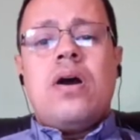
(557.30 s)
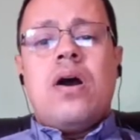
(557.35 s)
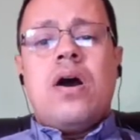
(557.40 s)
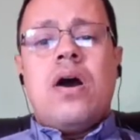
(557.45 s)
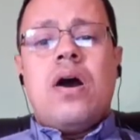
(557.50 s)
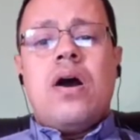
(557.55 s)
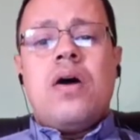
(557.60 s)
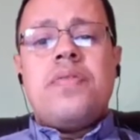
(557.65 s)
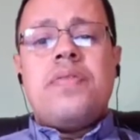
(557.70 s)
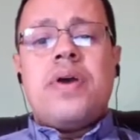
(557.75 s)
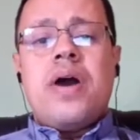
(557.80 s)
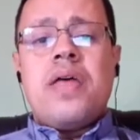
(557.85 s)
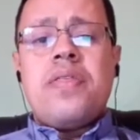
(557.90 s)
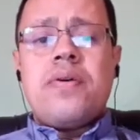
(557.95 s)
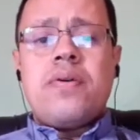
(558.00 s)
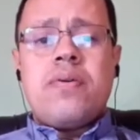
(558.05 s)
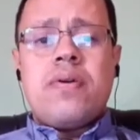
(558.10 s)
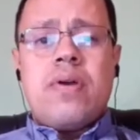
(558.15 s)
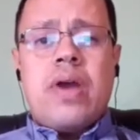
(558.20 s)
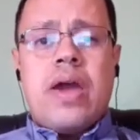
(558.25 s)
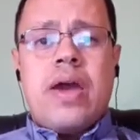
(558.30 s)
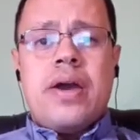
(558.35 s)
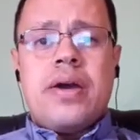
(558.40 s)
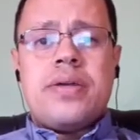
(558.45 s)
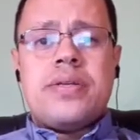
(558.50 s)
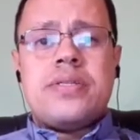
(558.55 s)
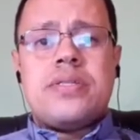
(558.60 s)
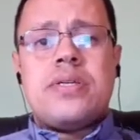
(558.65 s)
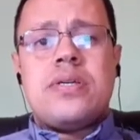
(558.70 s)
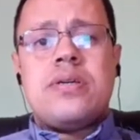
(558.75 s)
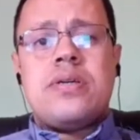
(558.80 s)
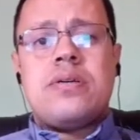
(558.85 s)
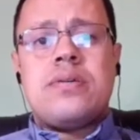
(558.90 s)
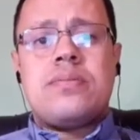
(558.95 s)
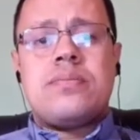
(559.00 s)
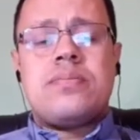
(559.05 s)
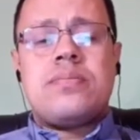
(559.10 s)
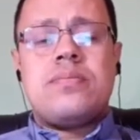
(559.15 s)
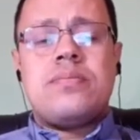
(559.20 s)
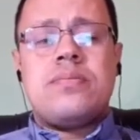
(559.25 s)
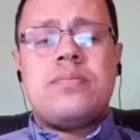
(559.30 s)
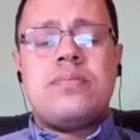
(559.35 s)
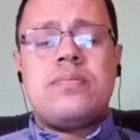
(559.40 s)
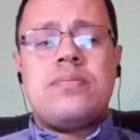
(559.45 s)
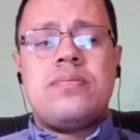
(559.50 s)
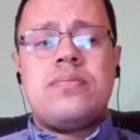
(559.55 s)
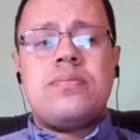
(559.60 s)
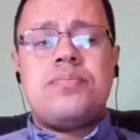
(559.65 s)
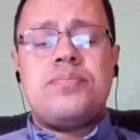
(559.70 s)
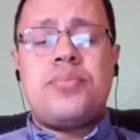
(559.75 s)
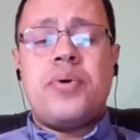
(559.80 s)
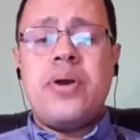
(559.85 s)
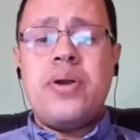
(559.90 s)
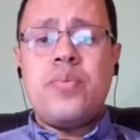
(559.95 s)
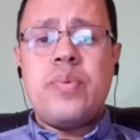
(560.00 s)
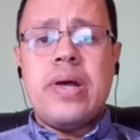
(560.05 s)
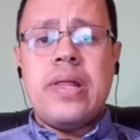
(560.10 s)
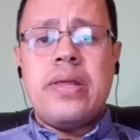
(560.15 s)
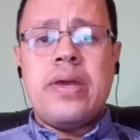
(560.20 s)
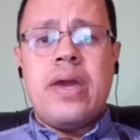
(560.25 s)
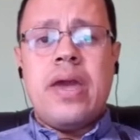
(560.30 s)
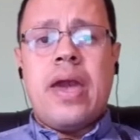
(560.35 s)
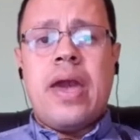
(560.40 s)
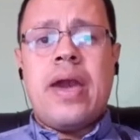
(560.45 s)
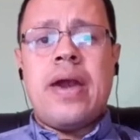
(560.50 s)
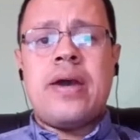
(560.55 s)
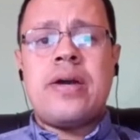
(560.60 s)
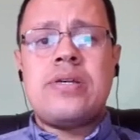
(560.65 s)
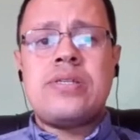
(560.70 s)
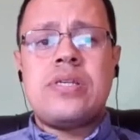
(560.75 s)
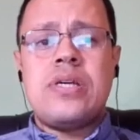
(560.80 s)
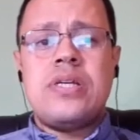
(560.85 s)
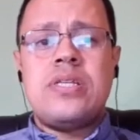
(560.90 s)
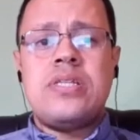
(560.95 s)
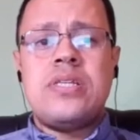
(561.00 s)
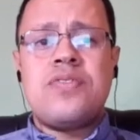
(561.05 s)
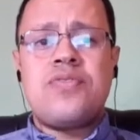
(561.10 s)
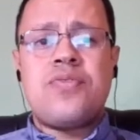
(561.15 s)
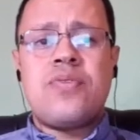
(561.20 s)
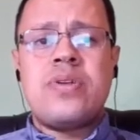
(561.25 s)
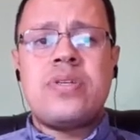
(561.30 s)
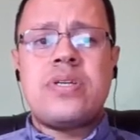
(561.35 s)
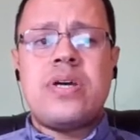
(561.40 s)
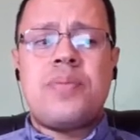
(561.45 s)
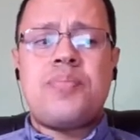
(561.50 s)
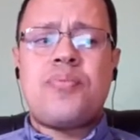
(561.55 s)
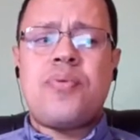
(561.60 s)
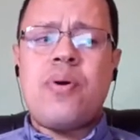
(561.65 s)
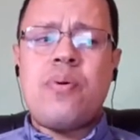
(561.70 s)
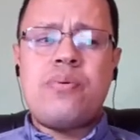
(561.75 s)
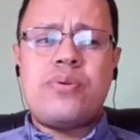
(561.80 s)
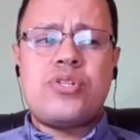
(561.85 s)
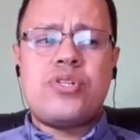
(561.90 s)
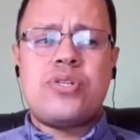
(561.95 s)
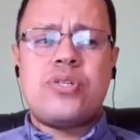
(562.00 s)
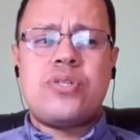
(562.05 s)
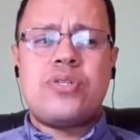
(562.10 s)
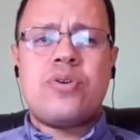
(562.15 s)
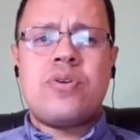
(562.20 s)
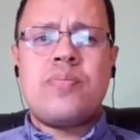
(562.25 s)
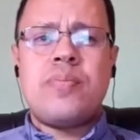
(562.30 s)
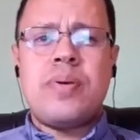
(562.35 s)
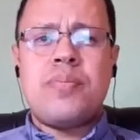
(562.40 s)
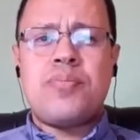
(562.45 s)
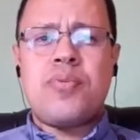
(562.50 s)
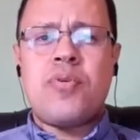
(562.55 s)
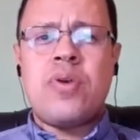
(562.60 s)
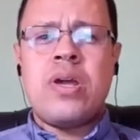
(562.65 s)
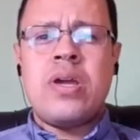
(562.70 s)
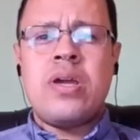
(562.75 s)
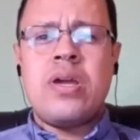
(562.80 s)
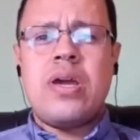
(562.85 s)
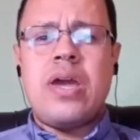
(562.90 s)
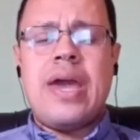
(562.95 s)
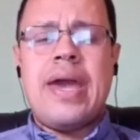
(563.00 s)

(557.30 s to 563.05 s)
On the other hand, Boy Willie has a different approach to remembering